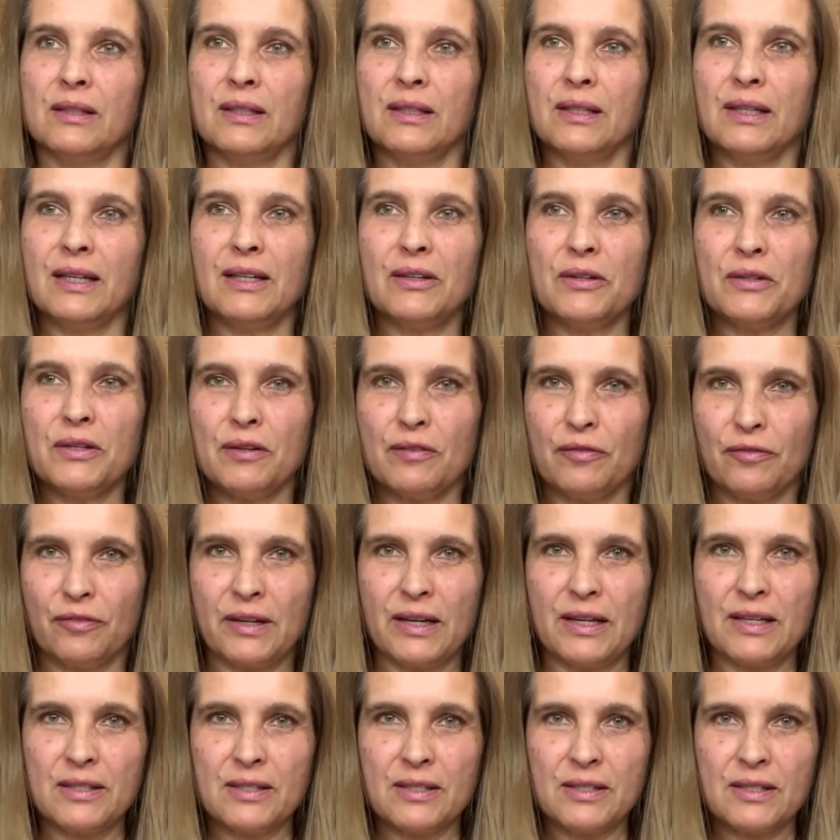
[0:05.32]
Hello, dear
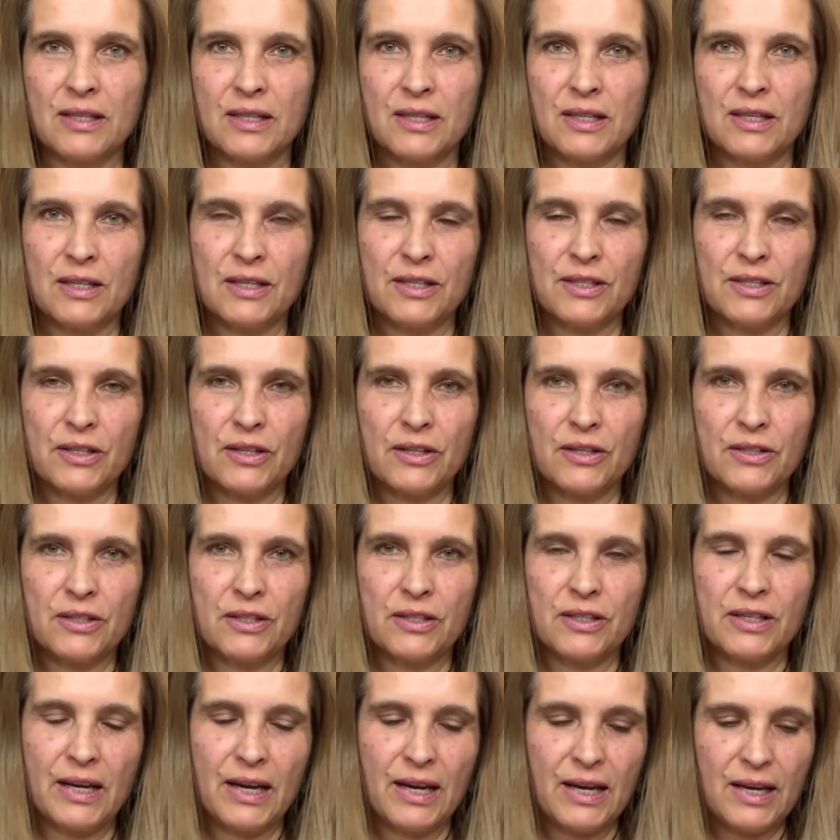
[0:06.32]
friends. So
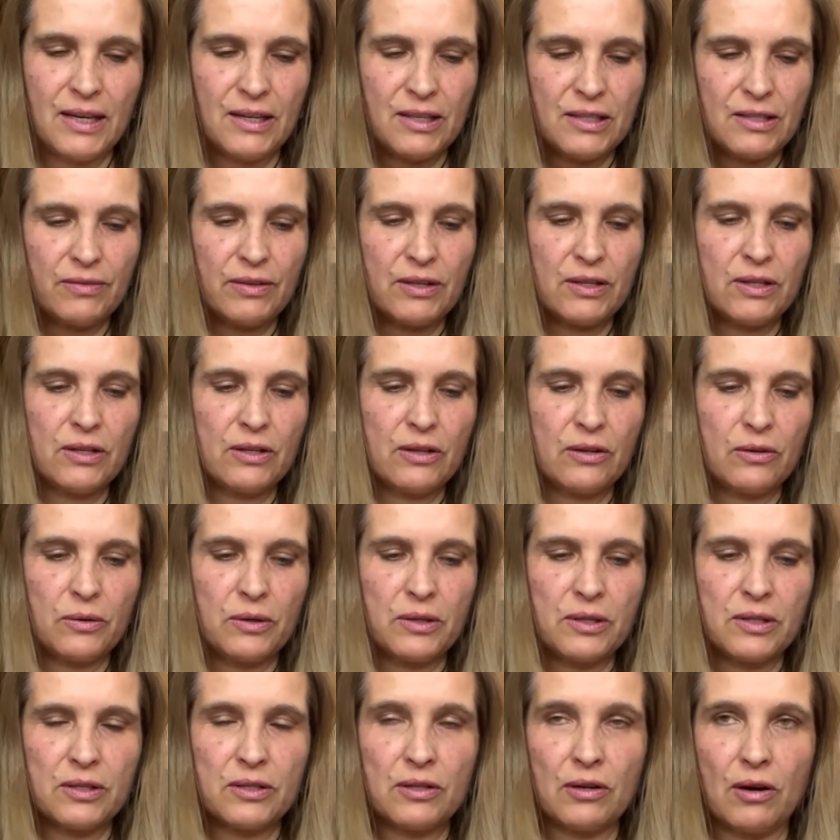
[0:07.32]
today's video
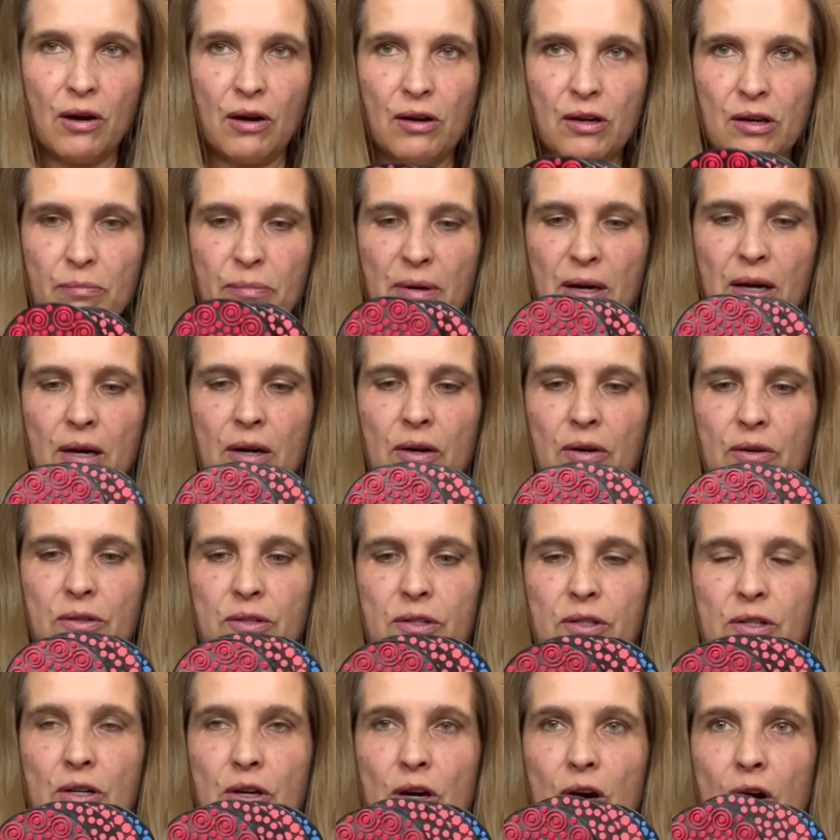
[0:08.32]
is all
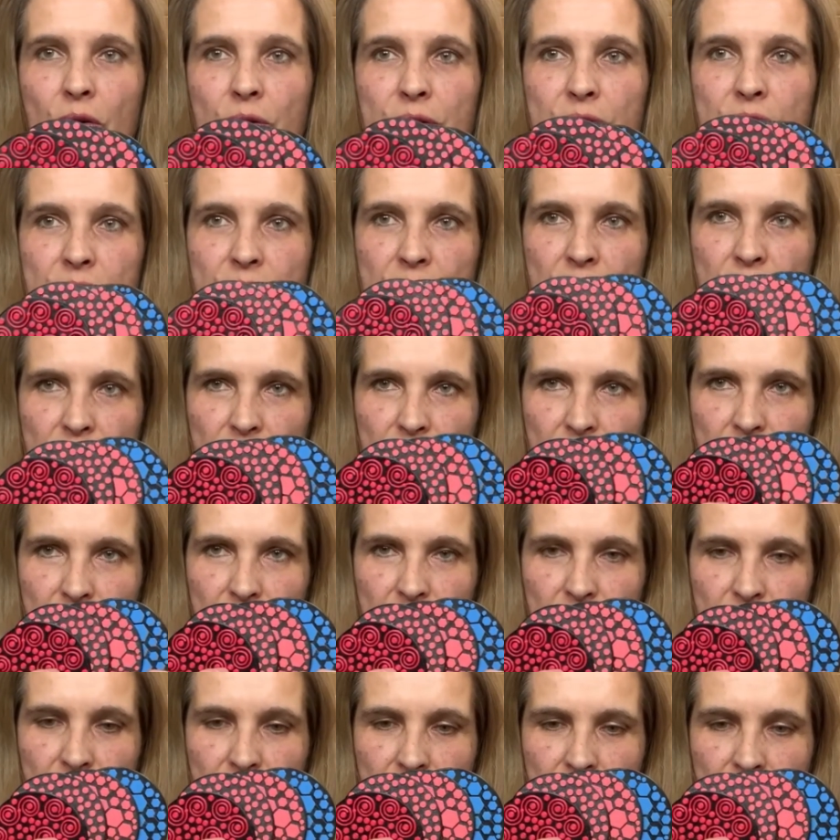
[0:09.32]
about
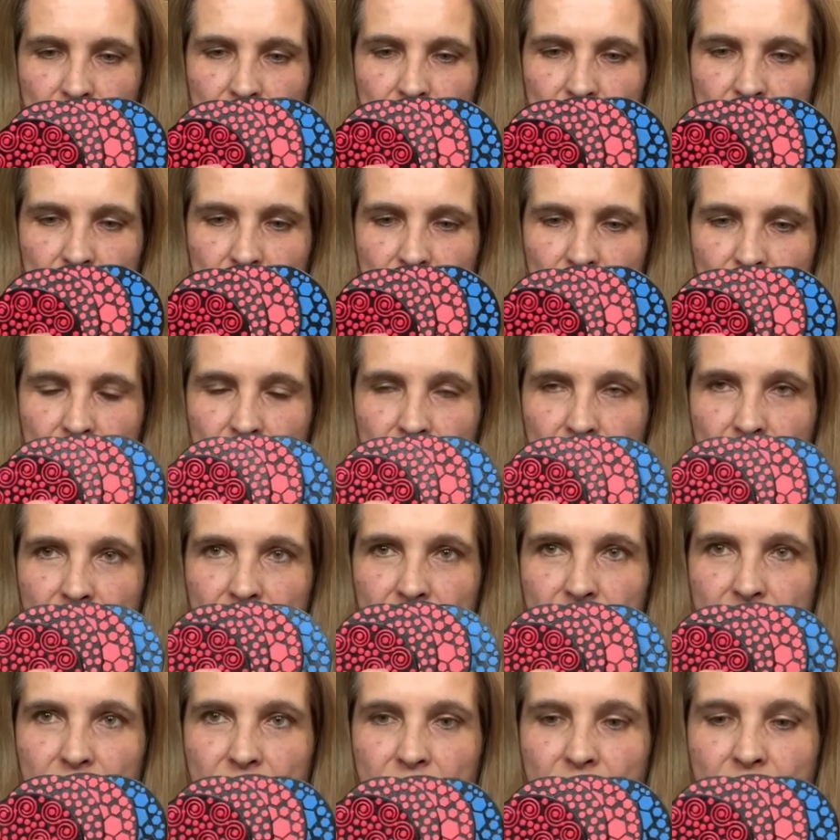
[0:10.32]
coasters. As you can
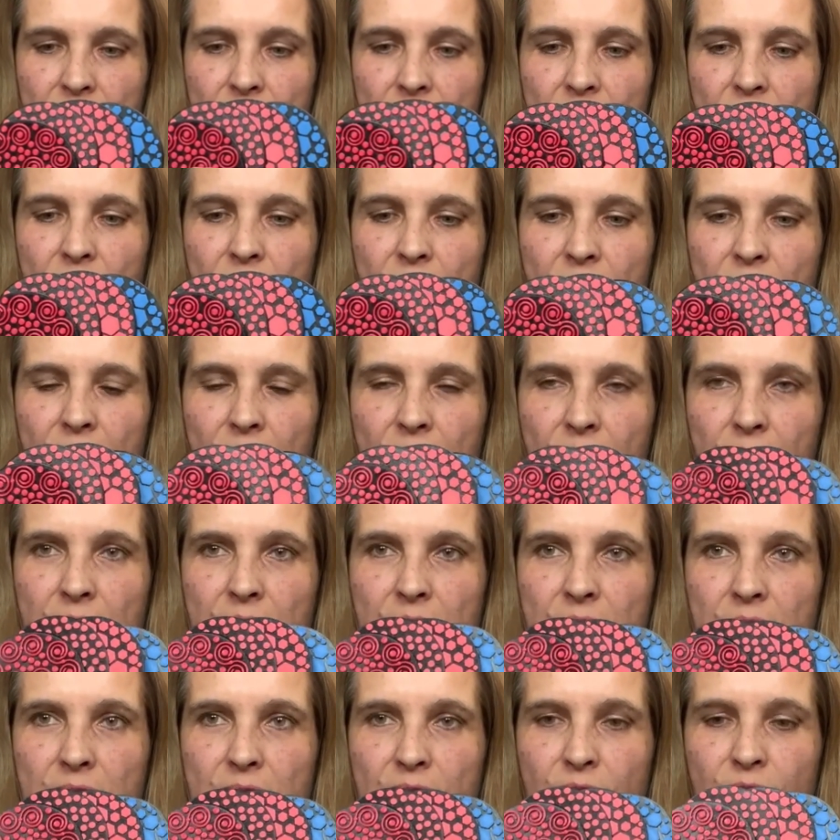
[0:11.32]
see here, I
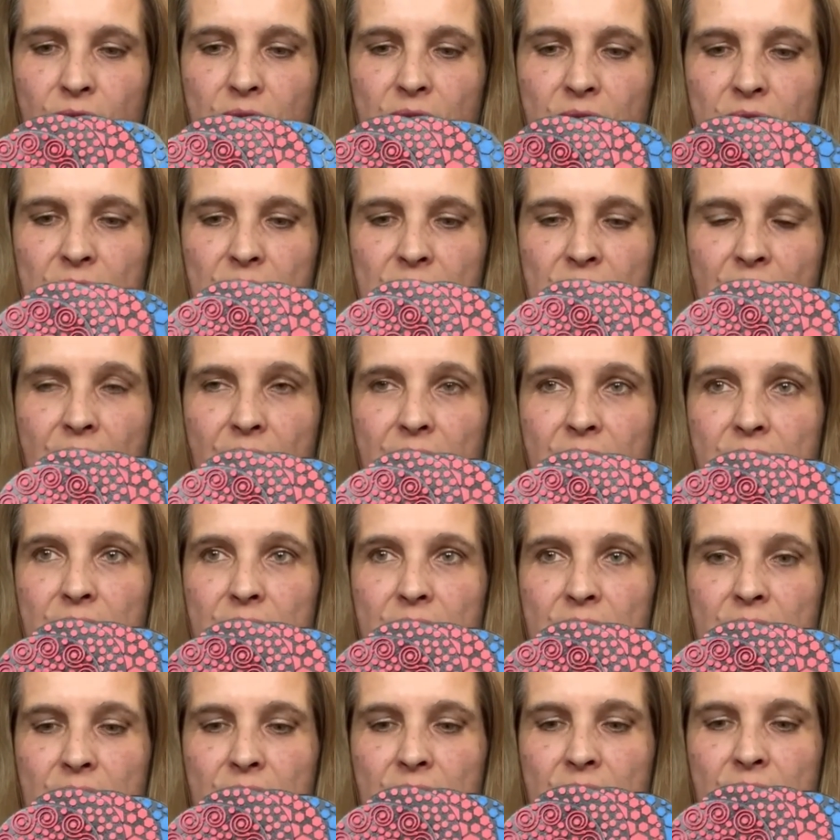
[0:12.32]
created different
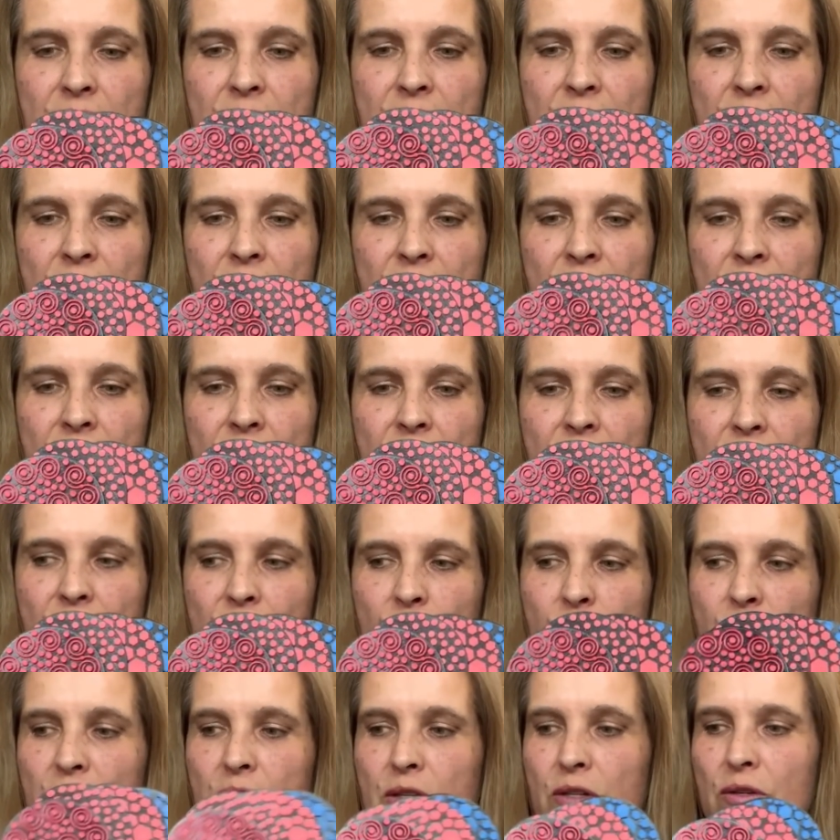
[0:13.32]
designs. In the
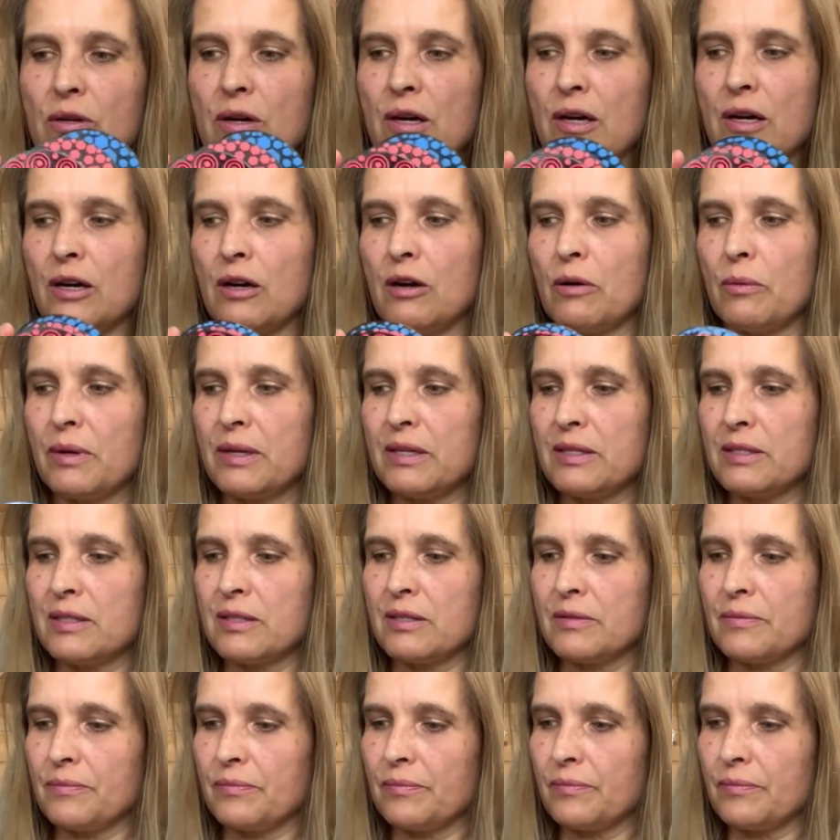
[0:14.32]
winter, I
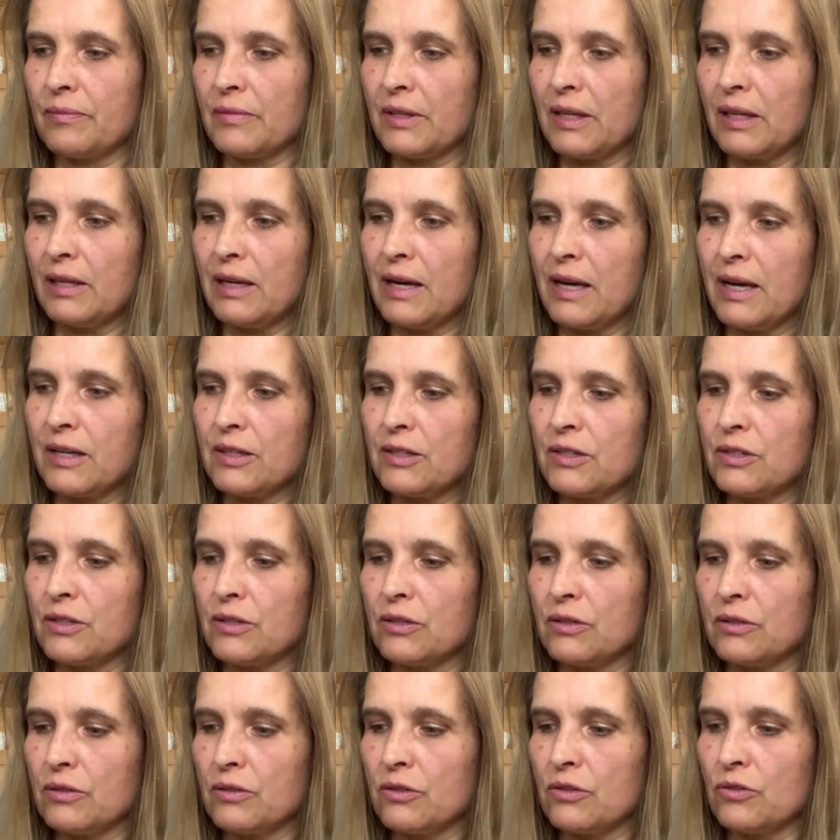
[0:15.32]
always like
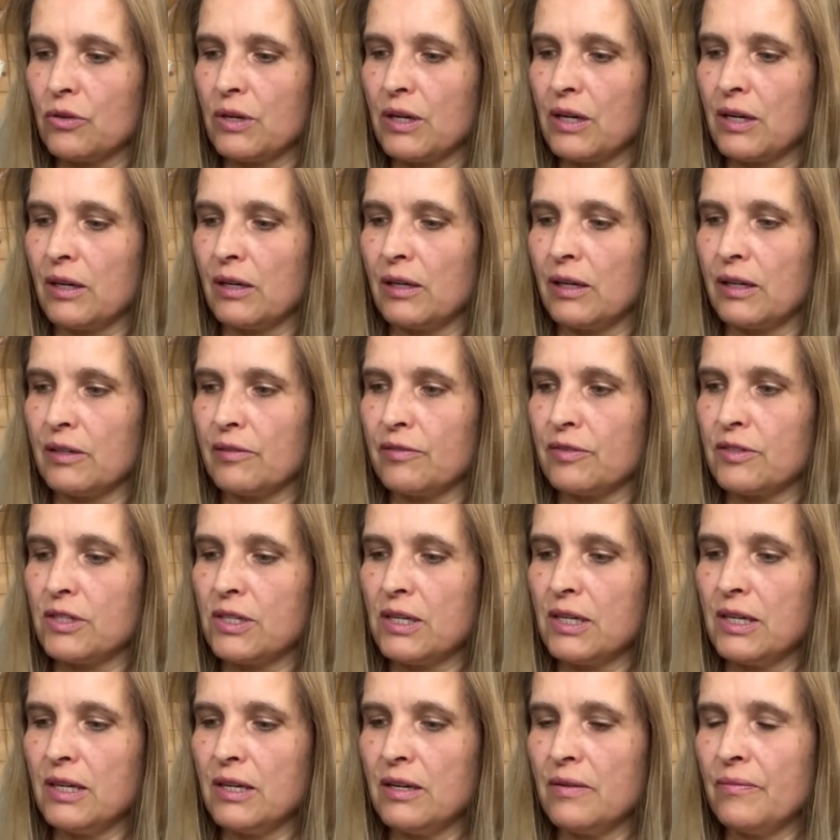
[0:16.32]
to drink a lot of
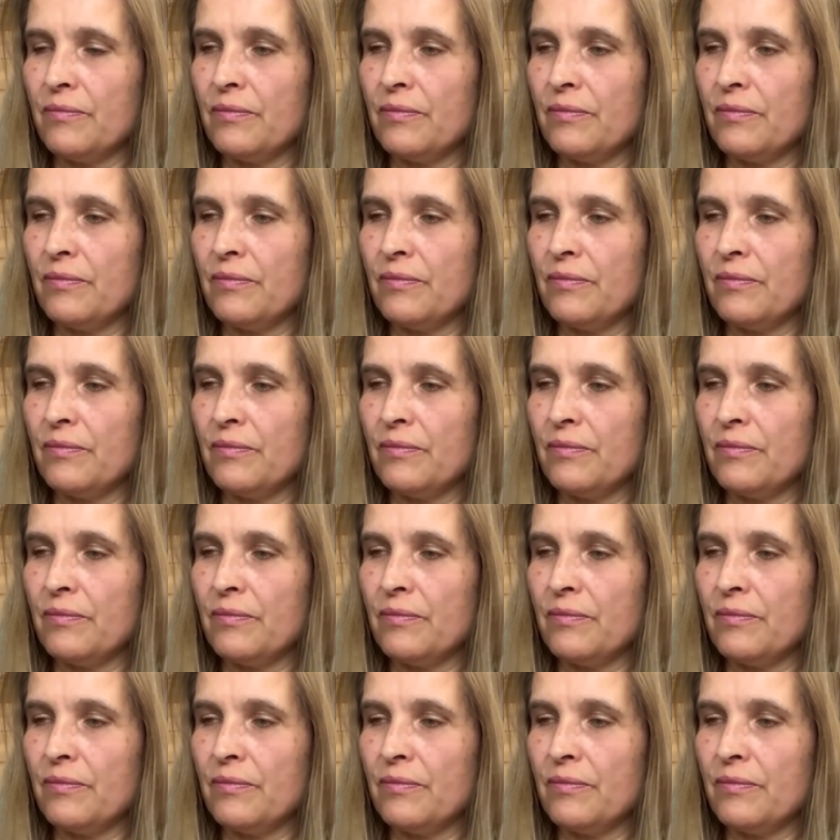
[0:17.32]
tea.